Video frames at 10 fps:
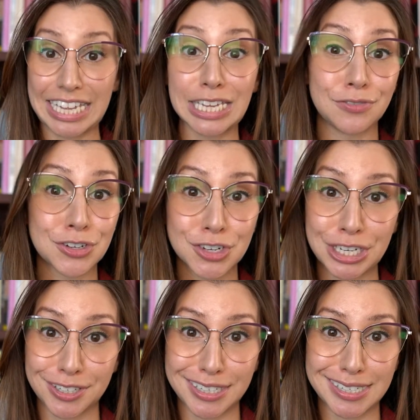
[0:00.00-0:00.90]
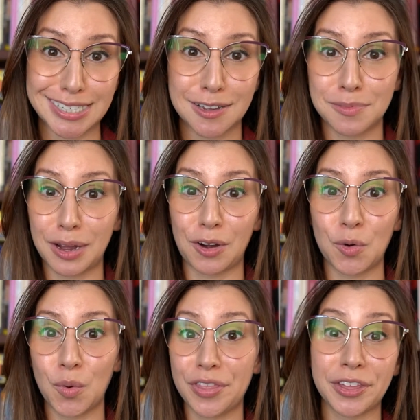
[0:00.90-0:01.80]
If you're curious about
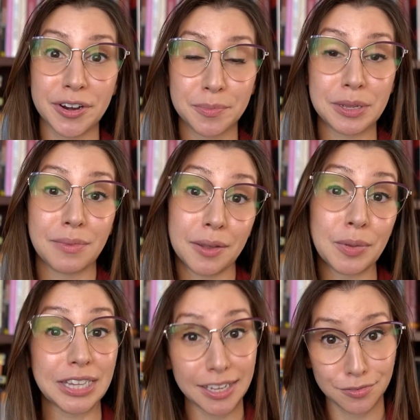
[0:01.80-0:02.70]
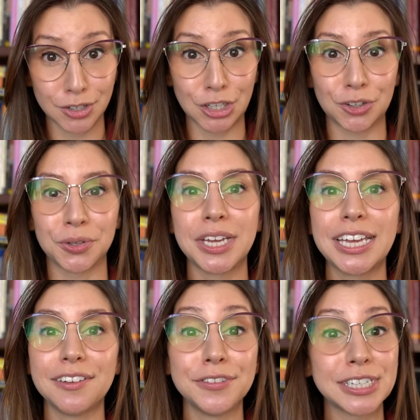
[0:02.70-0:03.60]
what therapy might be like for you,
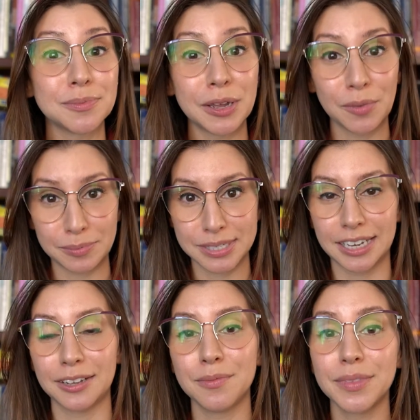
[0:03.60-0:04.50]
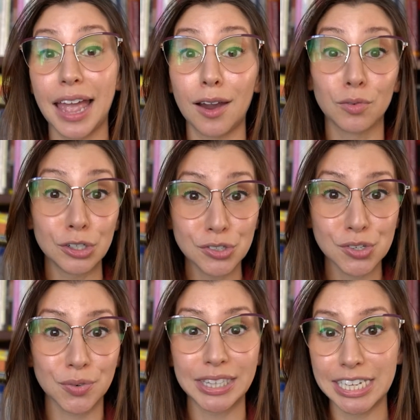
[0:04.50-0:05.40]
visit my website at
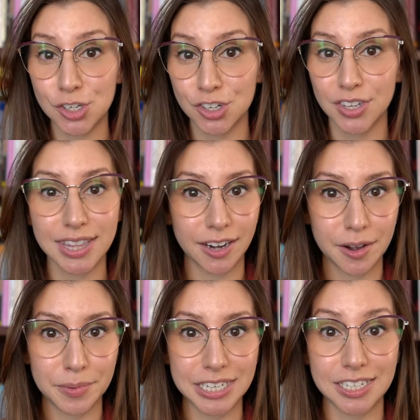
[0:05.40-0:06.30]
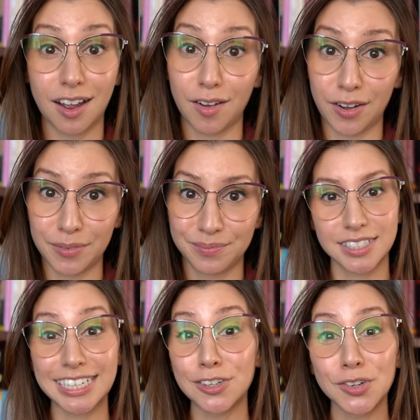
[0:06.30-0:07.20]
rootsrelationaltherapy.com.
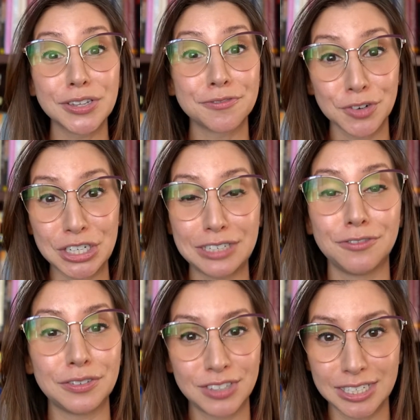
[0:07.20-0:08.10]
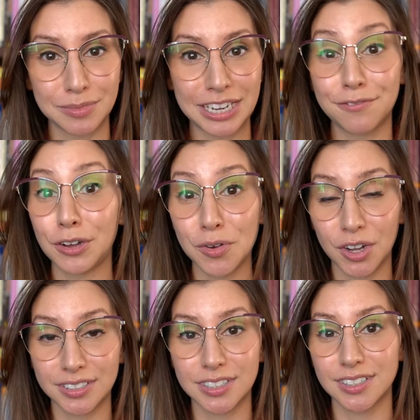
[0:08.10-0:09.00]
Schedule a free 15-minute phone
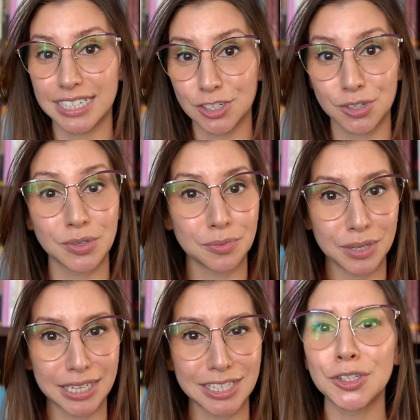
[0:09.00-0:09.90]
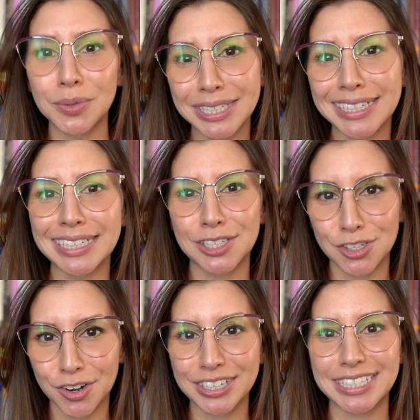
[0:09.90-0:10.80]
consultation with me so we can get
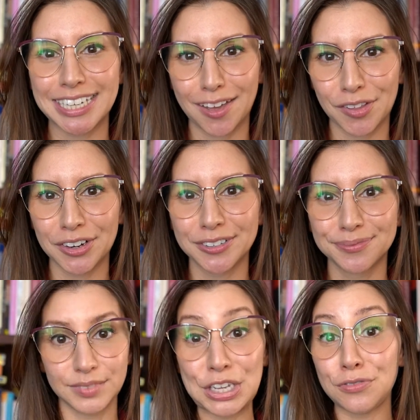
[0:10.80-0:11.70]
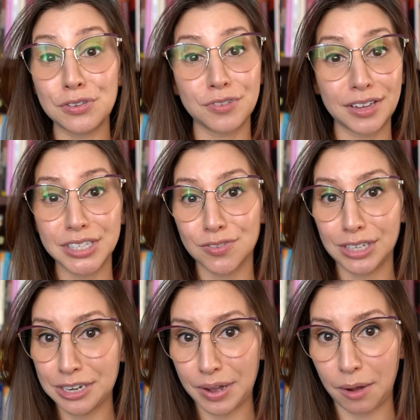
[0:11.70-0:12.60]
started together. If you found this
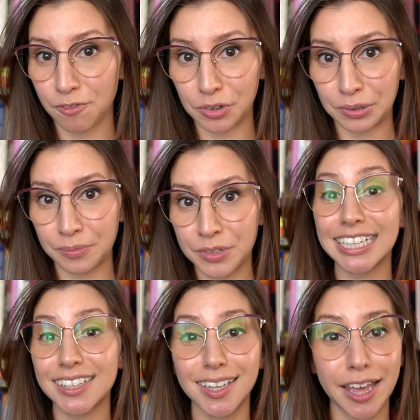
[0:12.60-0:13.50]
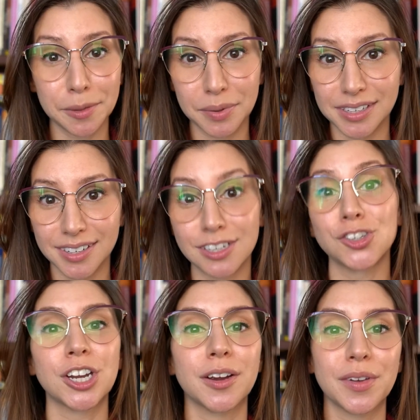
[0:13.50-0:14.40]
video helpful, click the like button and
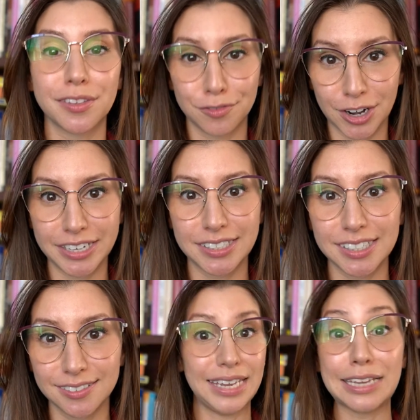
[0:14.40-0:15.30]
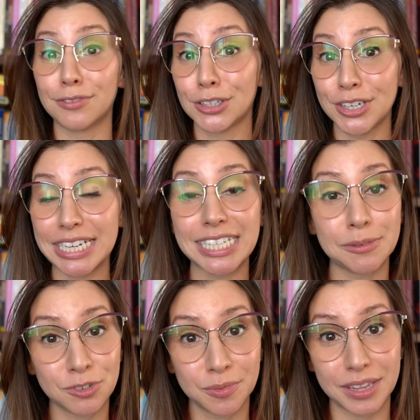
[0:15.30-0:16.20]
share it with a friend. If learning
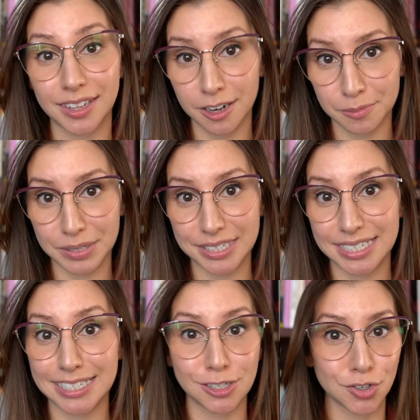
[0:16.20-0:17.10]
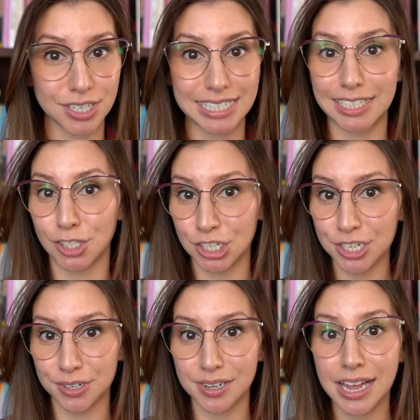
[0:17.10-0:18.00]
tips from a therapist is interesting to
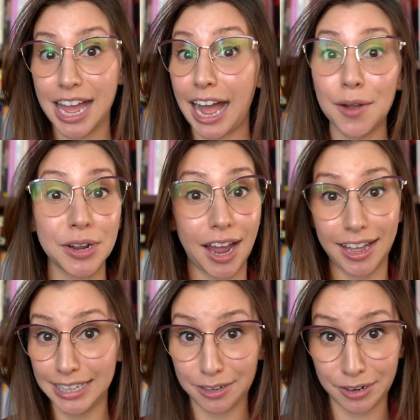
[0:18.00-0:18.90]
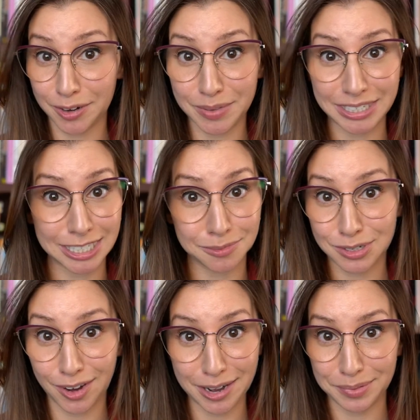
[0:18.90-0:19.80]
you, I would highly recommend
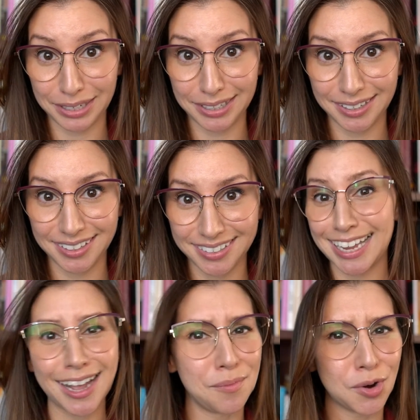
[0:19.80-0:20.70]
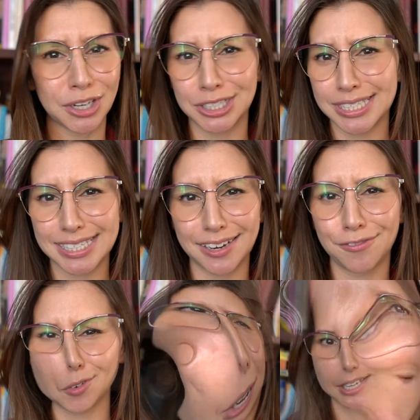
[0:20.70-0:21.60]
subscribing because I got more good stuff
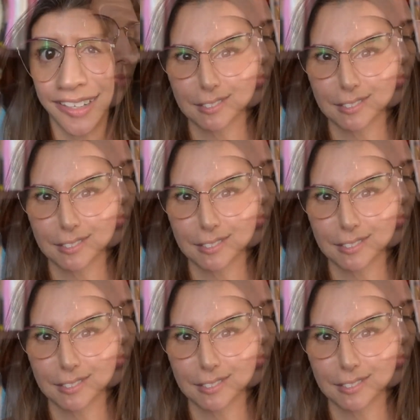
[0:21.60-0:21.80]
for you.